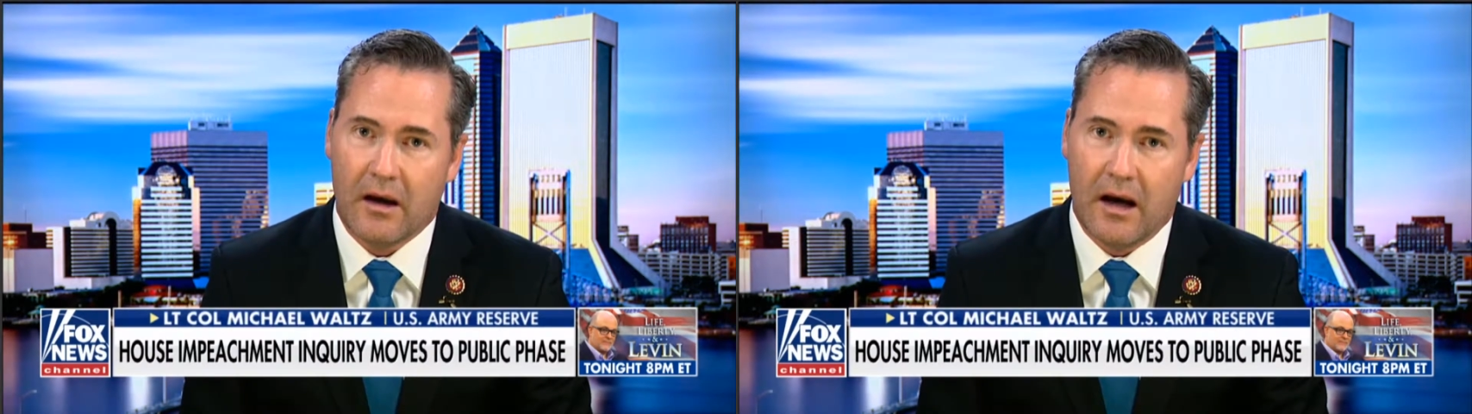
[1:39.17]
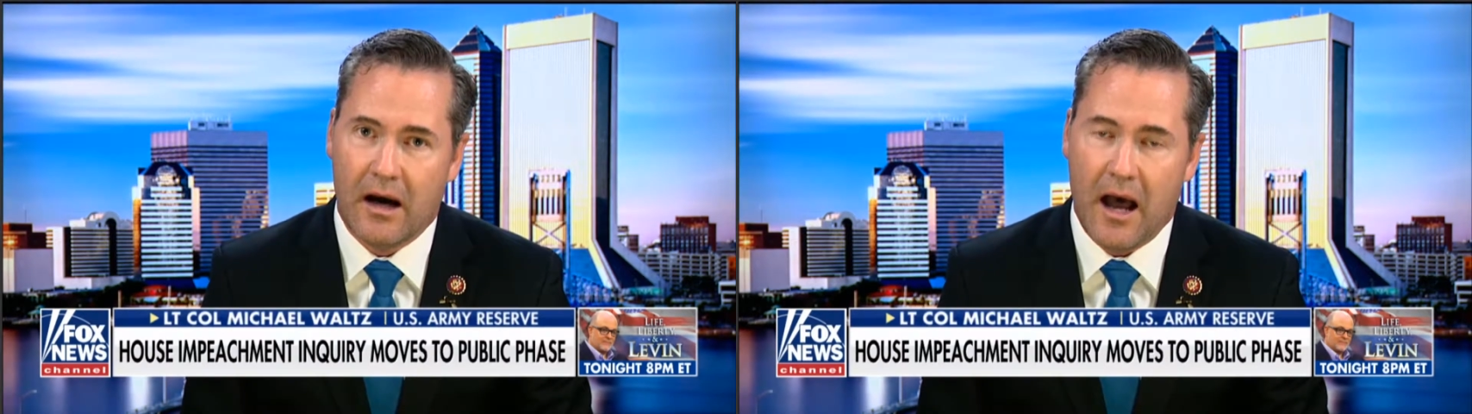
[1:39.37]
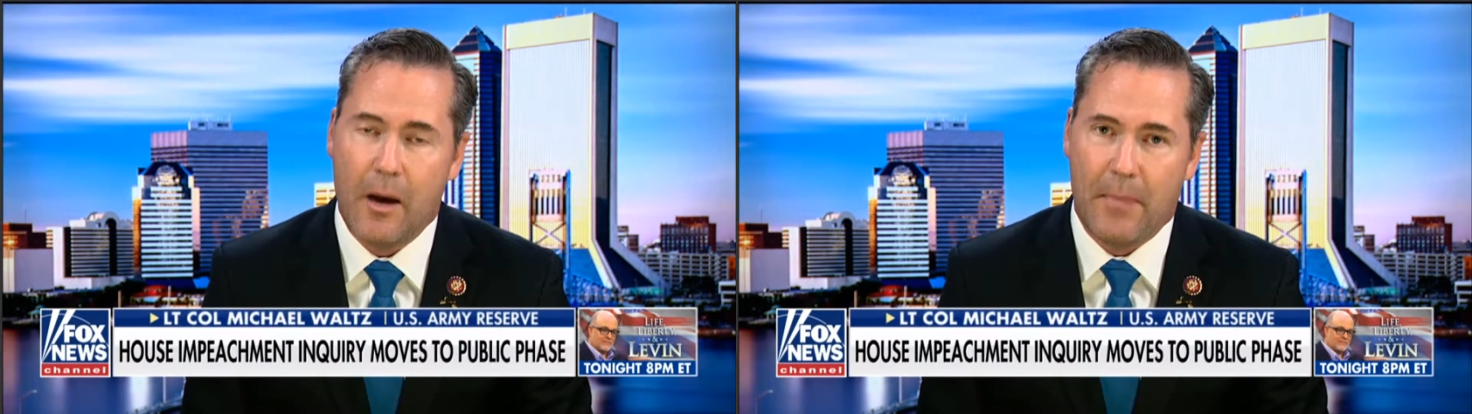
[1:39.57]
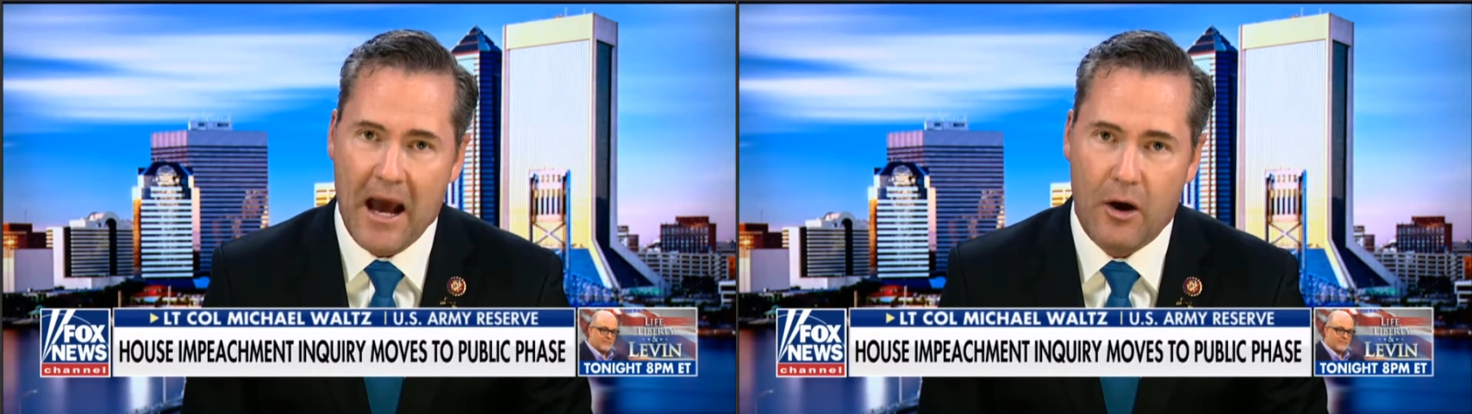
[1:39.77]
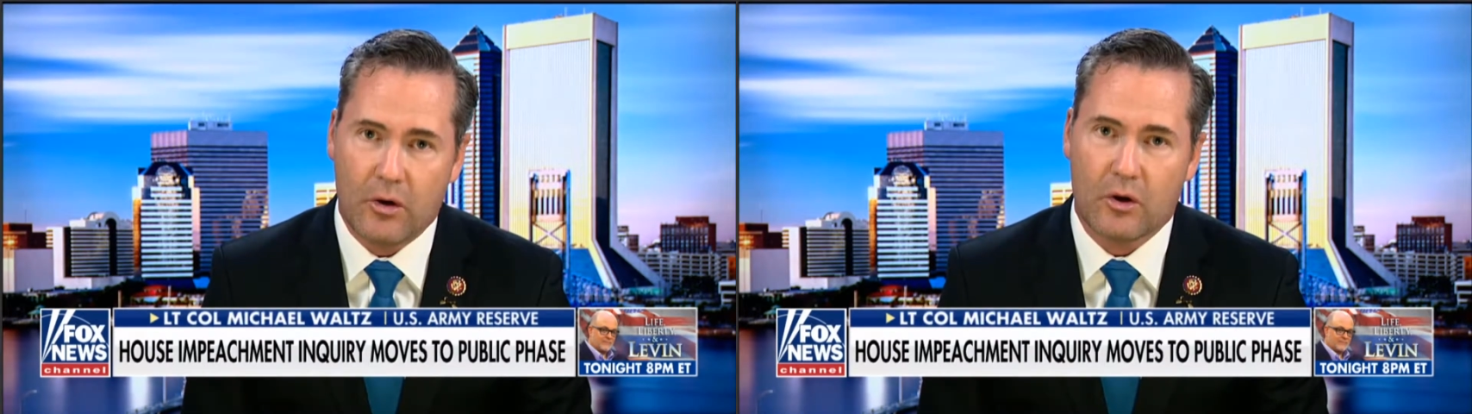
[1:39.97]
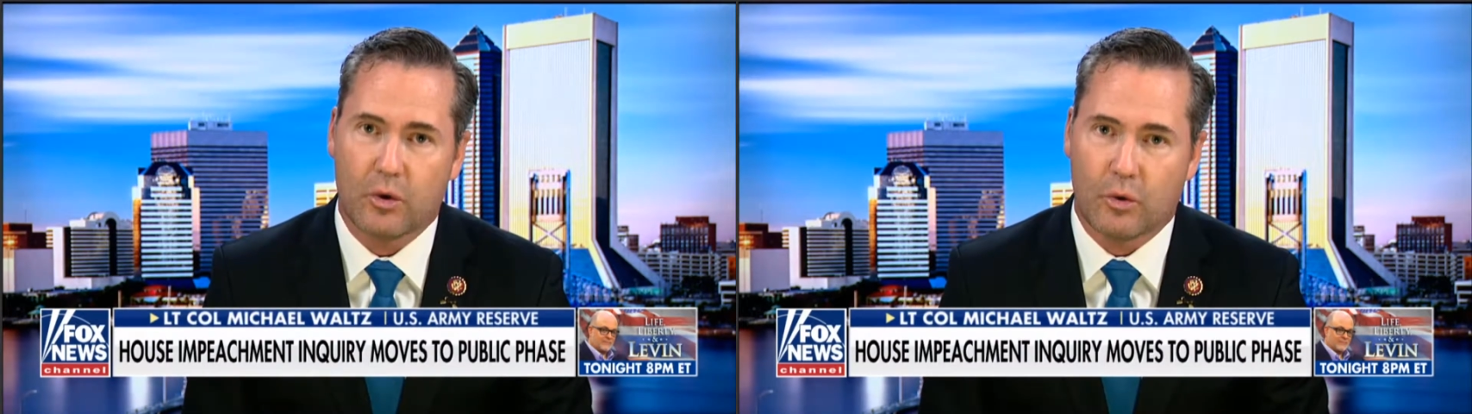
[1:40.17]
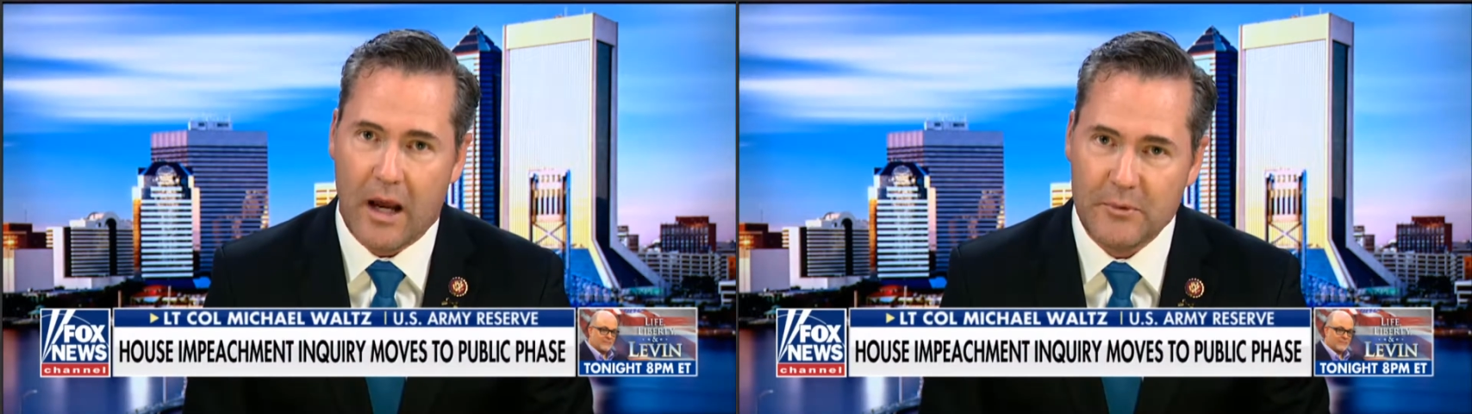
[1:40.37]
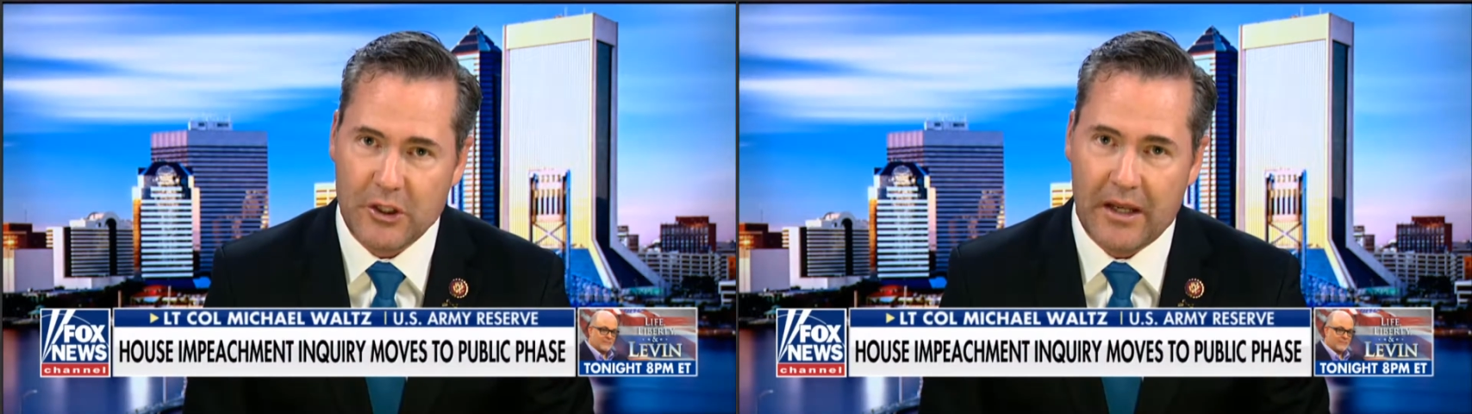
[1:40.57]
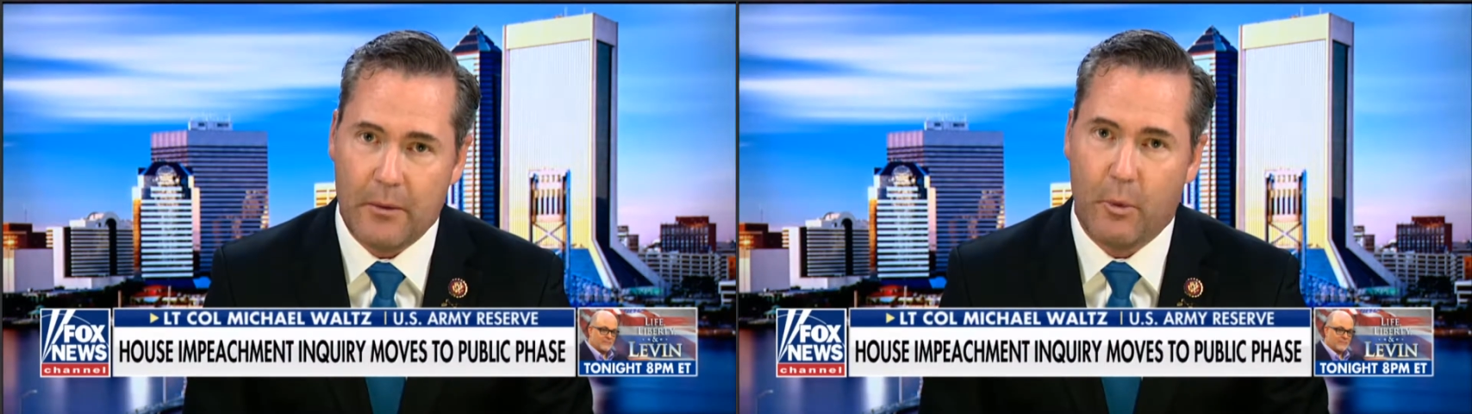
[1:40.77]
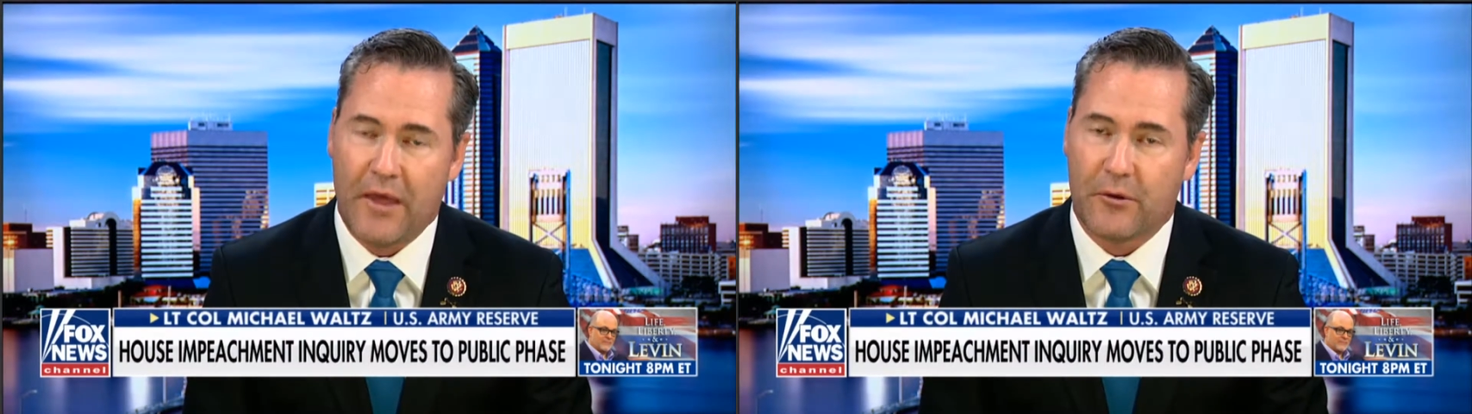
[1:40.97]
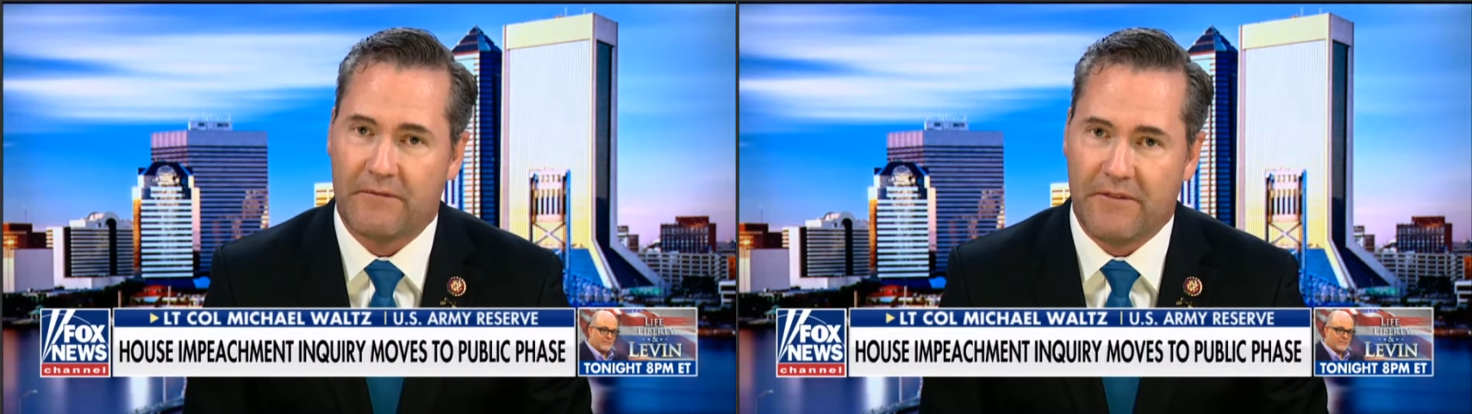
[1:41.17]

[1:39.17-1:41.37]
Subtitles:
about corruption and whether the